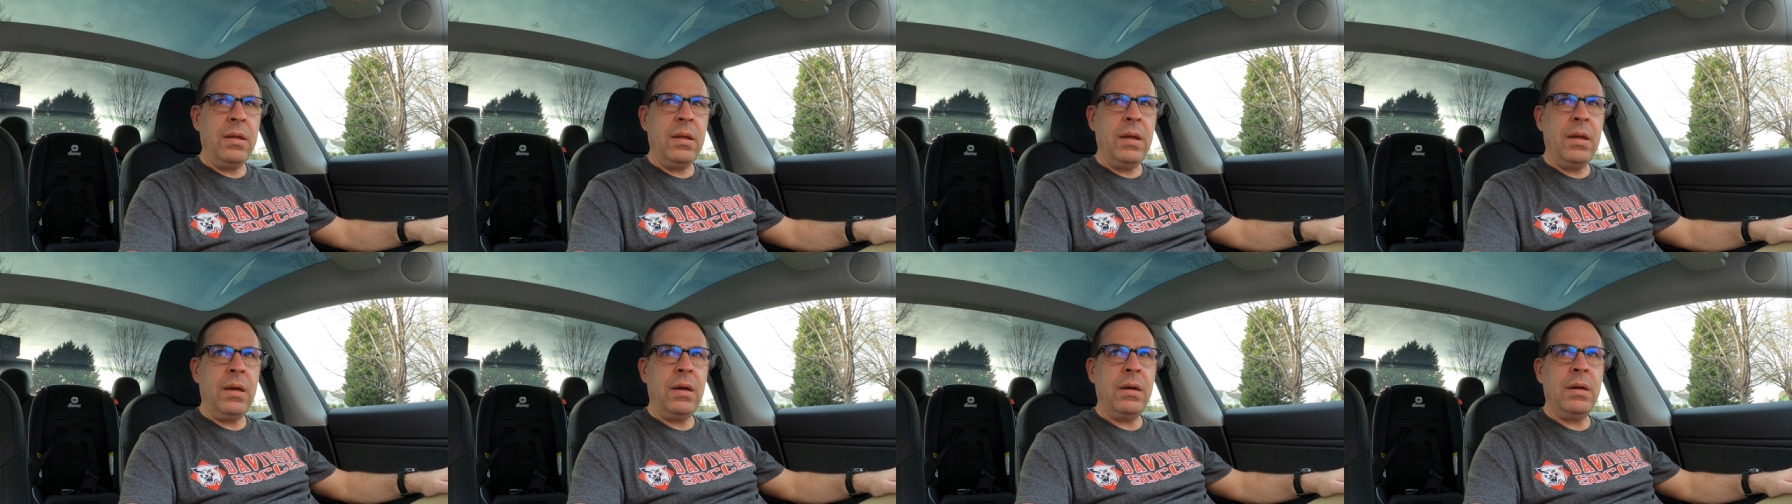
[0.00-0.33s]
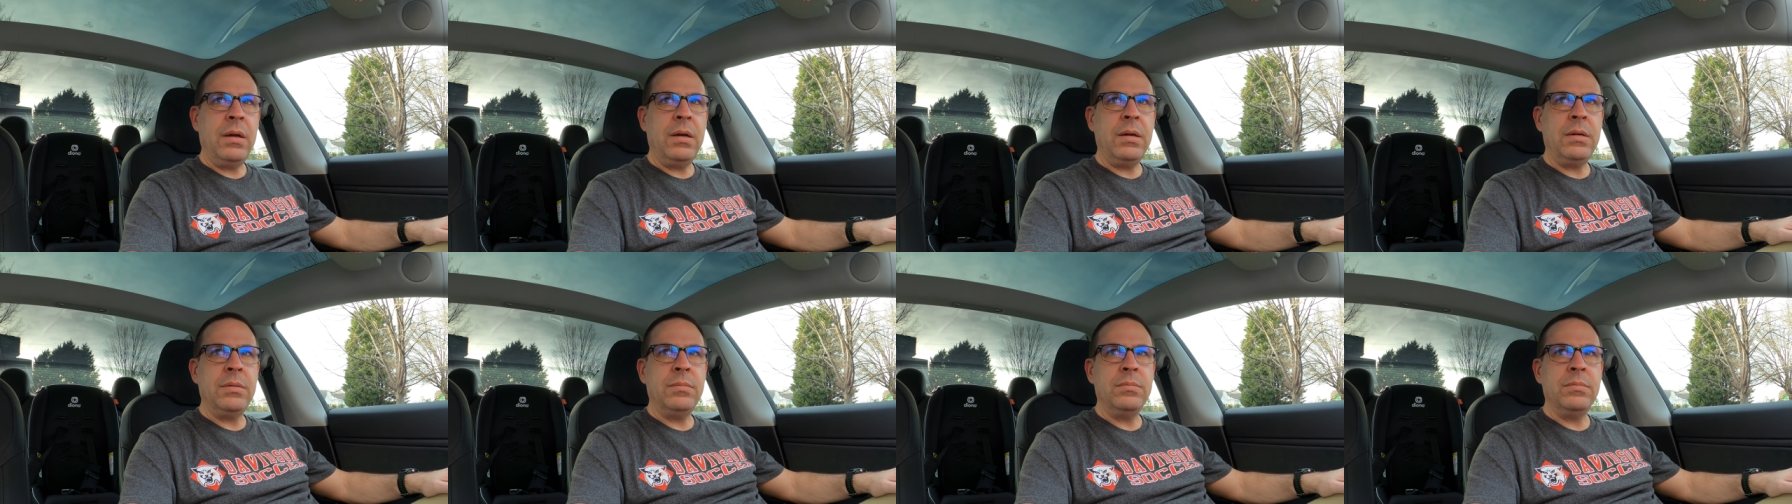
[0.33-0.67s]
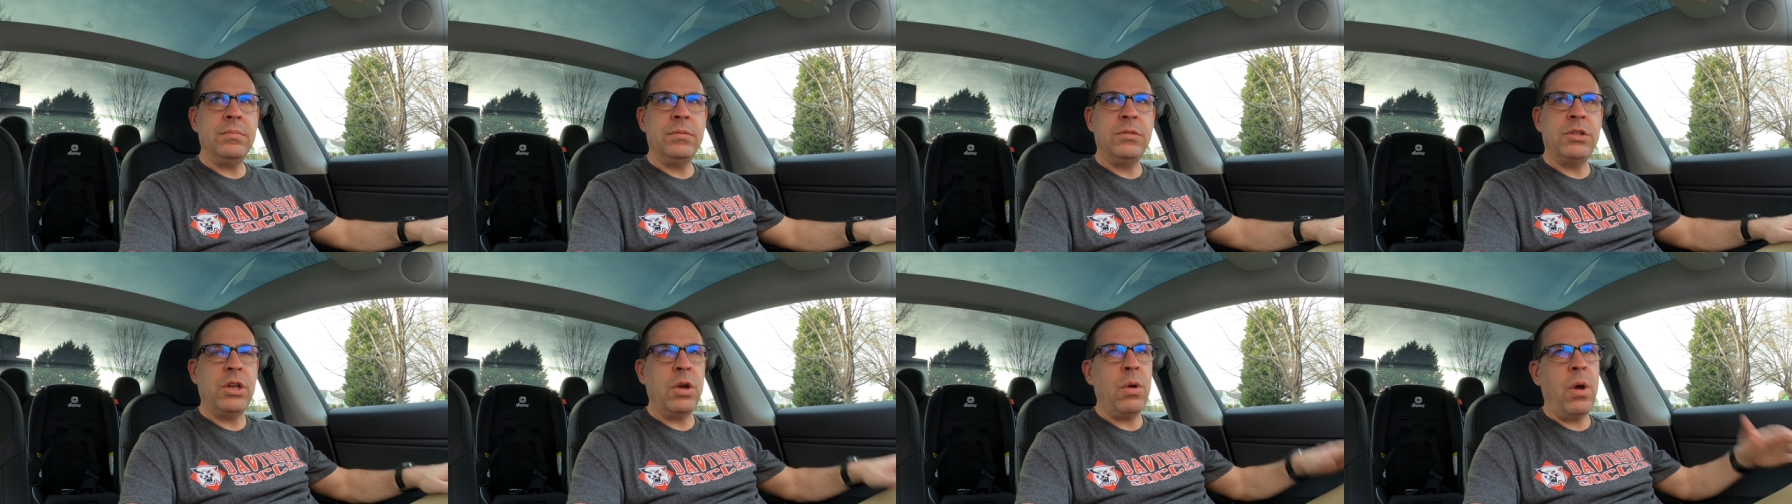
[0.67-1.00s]
um,
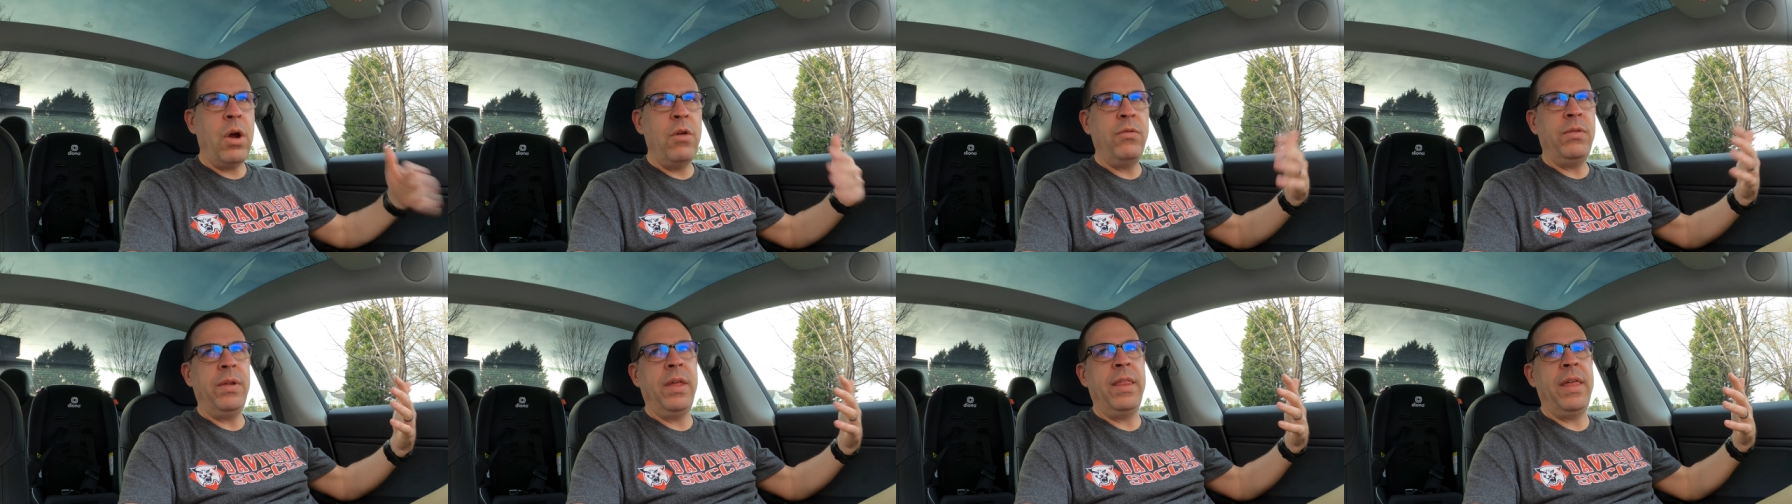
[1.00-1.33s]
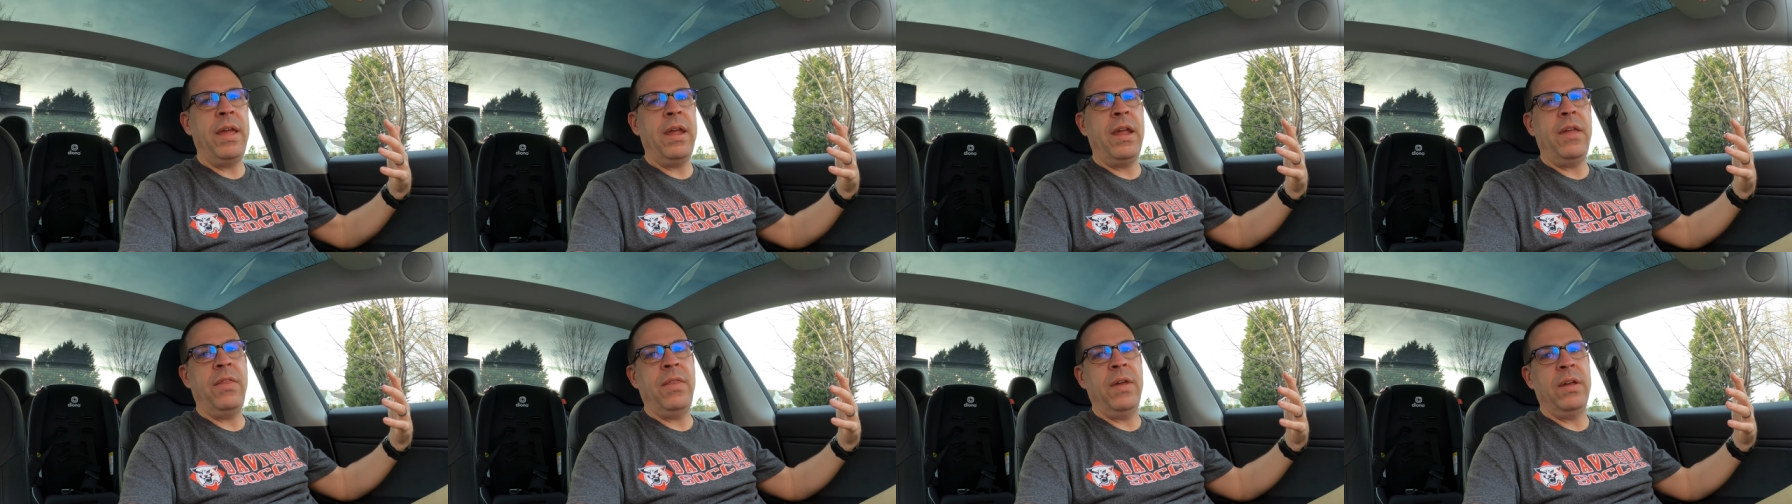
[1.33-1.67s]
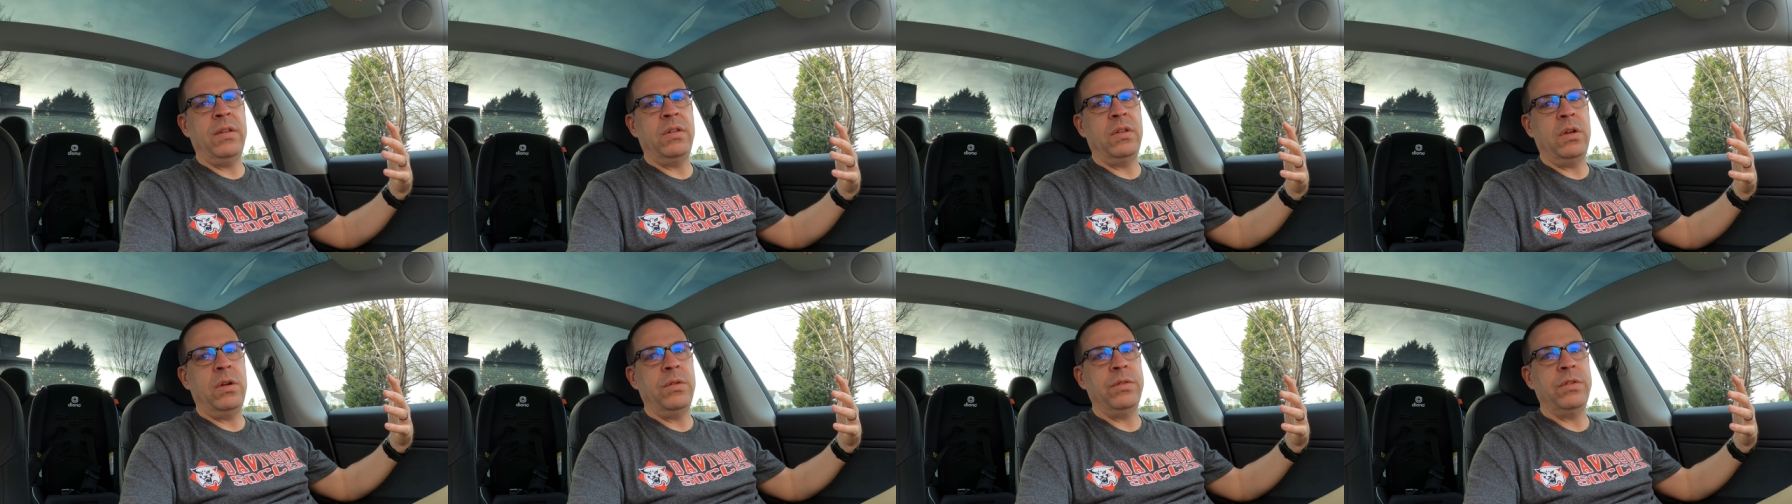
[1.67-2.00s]
so hopefully they get
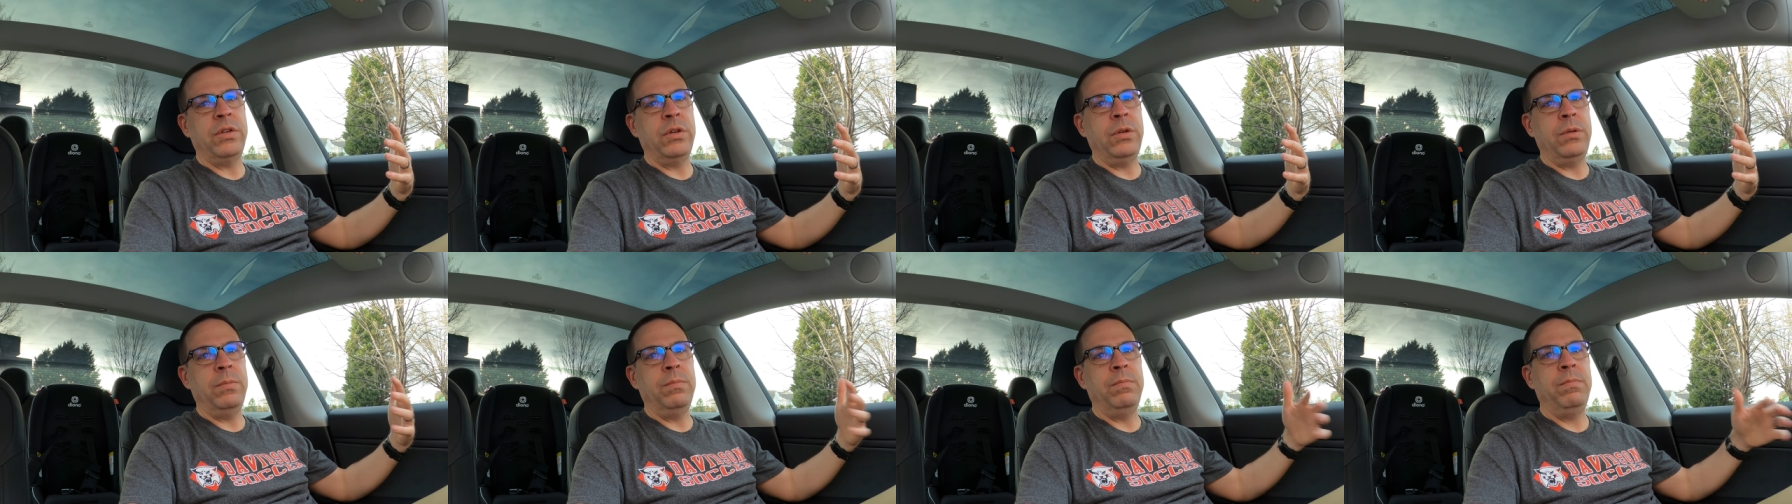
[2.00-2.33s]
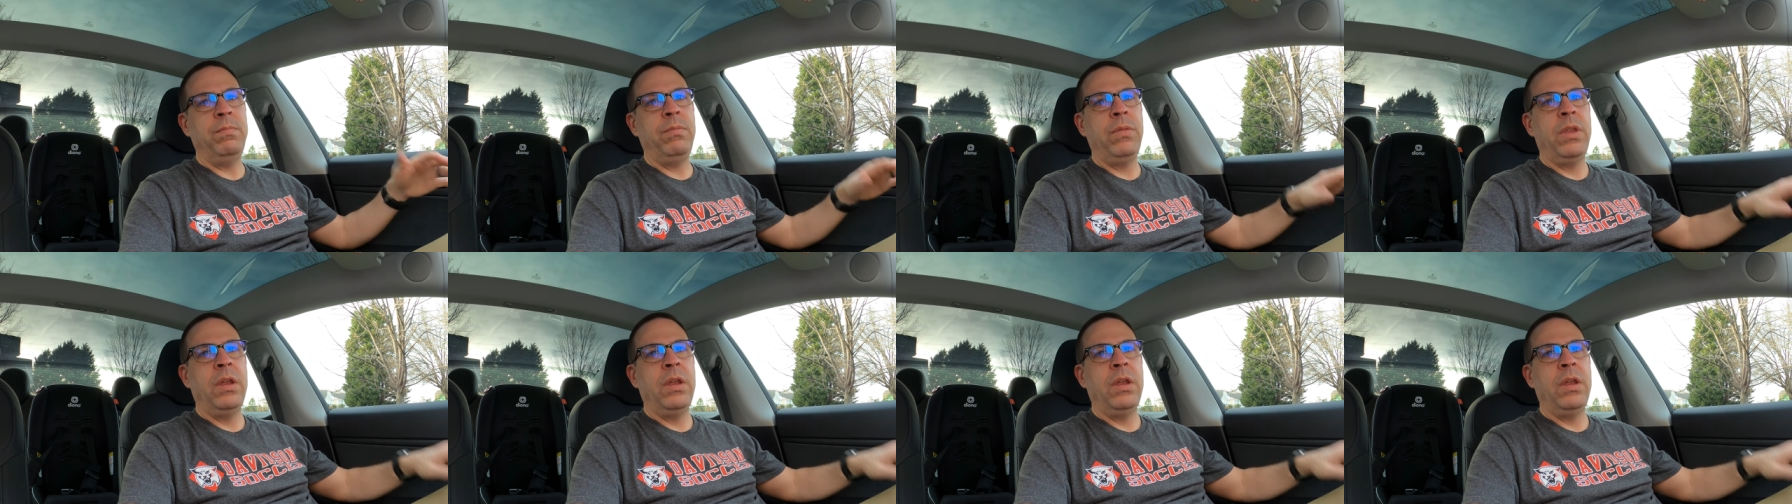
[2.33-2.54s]
that solved soon.